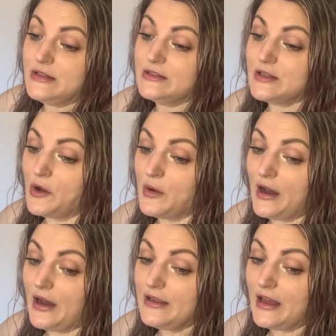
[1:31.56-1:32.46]

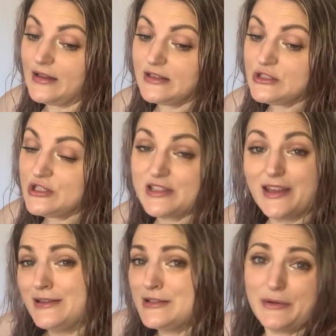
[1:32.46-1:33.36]
So yeah, let's just get
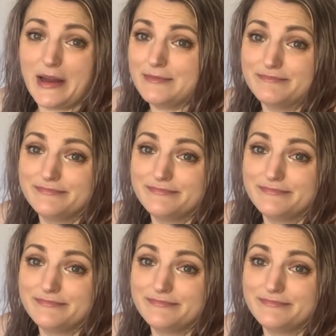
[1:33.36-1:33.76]
into it.